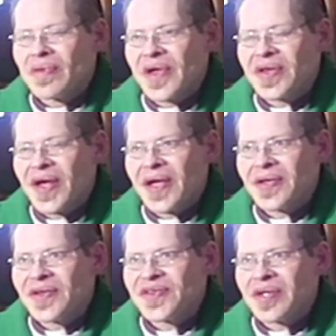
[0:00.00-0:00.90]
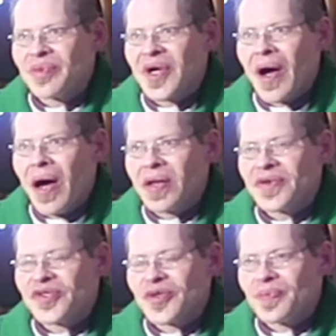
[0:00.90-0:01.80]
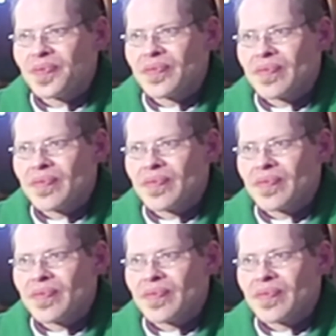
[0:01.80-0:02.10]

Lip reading: They had taken to send him to college.